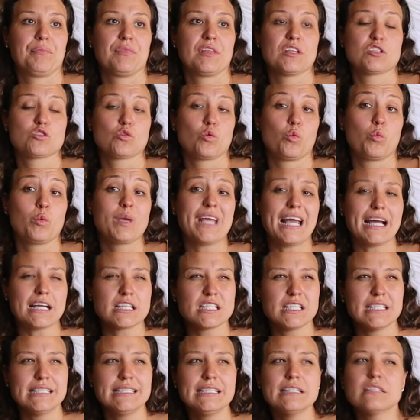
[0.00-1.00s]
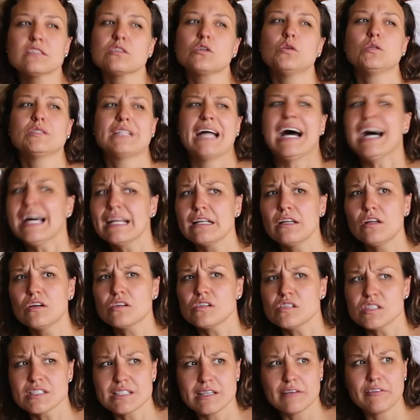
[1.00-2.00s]
So we actually didn't go that
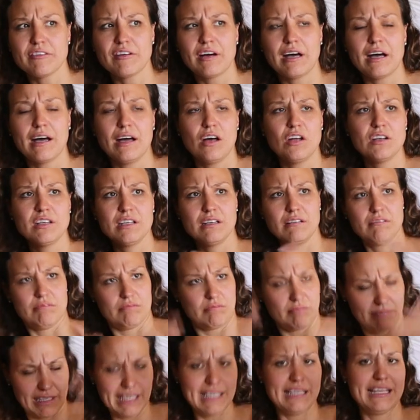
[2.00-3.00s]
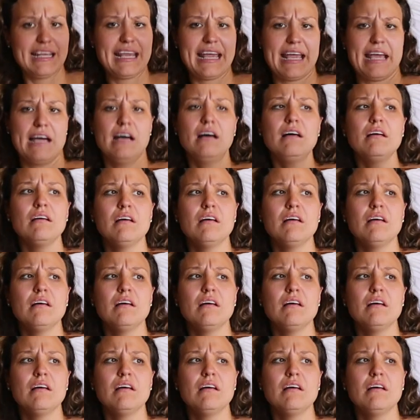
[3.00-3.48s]
long in the air.